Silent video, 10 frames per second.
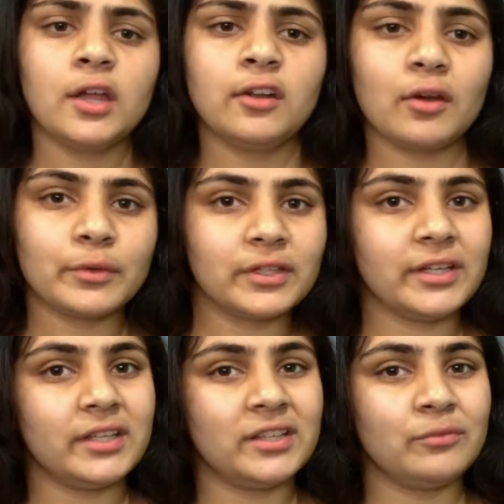not
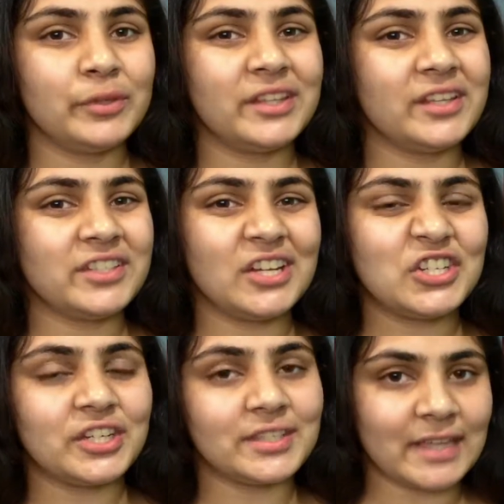really with the
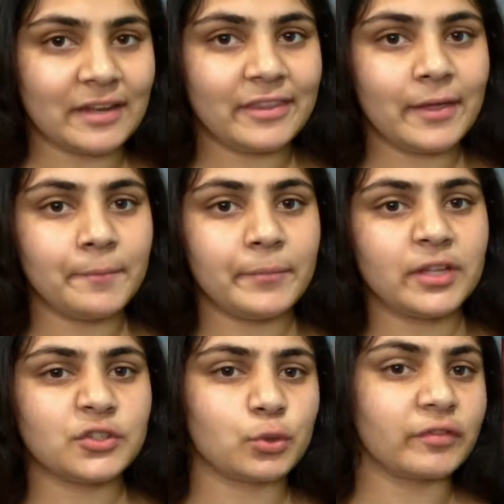intention to send them,
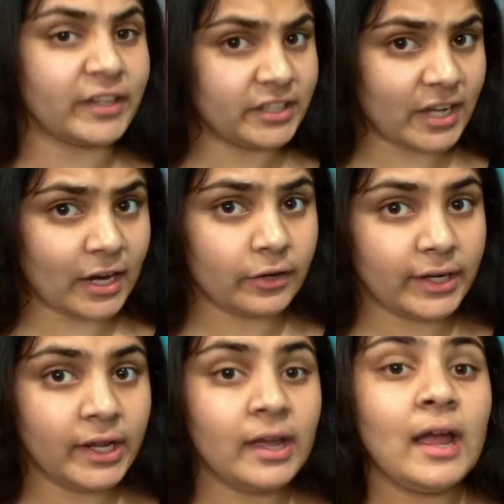but sort of like a
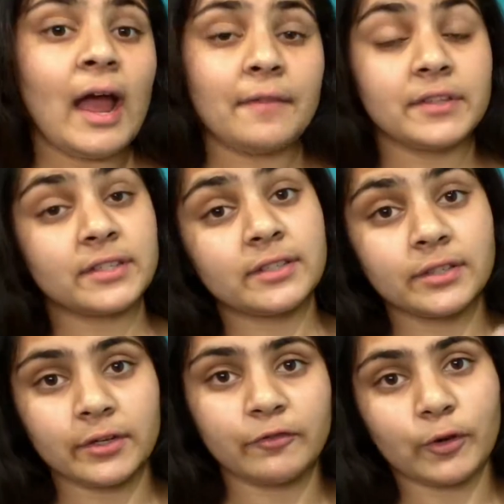diary, and this is
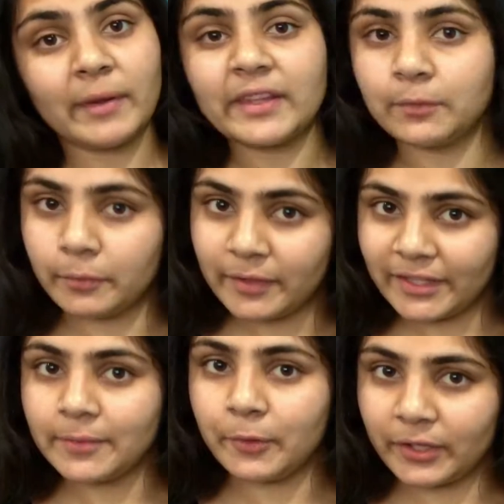the format that we're
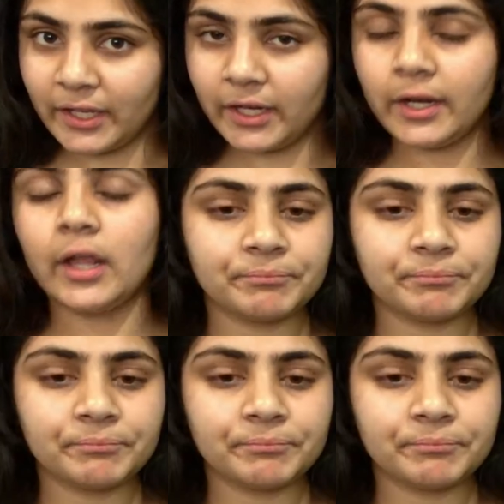reading the book in.